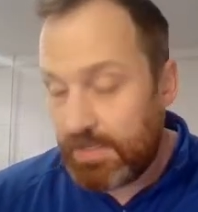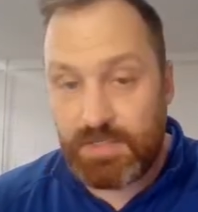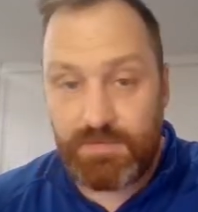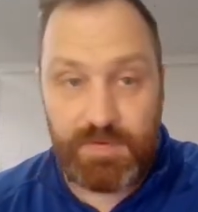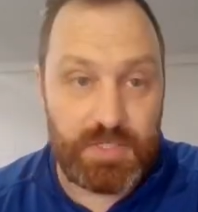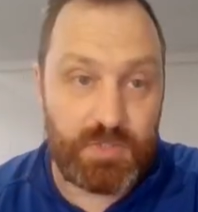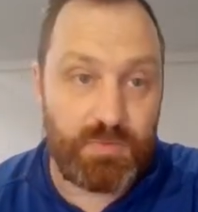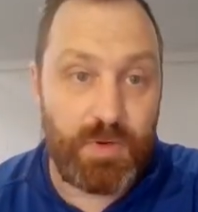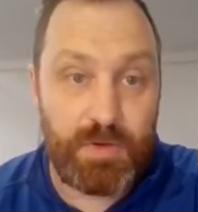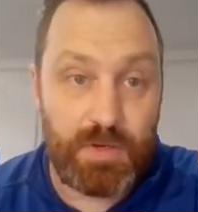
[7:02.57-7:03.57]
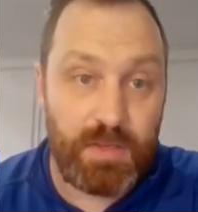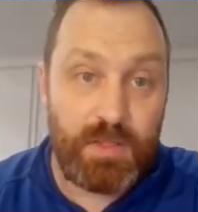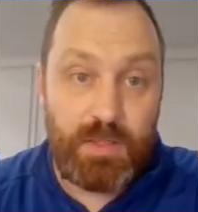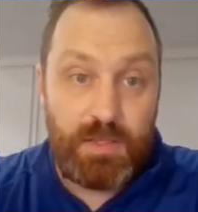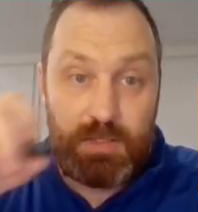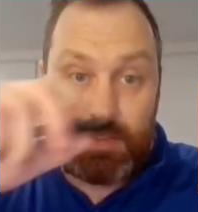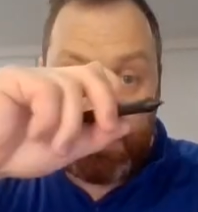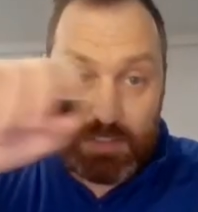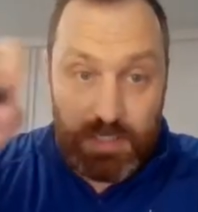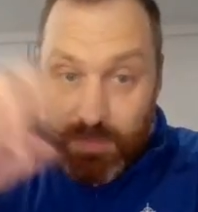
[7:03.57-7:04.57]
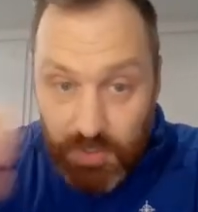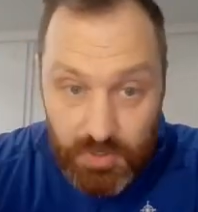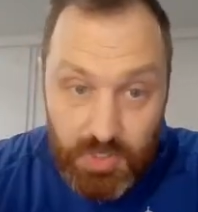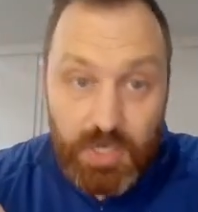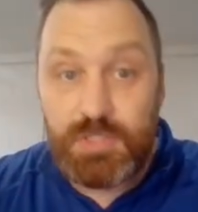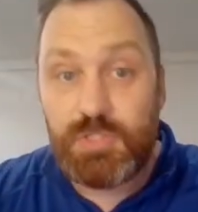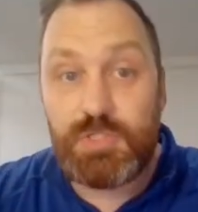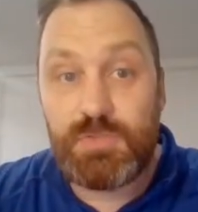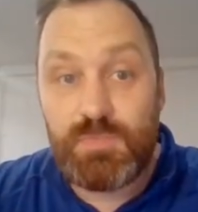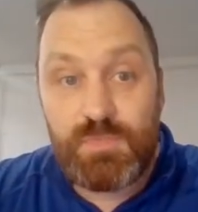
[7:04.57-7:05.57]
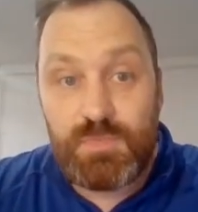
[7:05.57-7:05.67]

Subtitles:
Because if I just wrote Cinnamon Toast Crunch,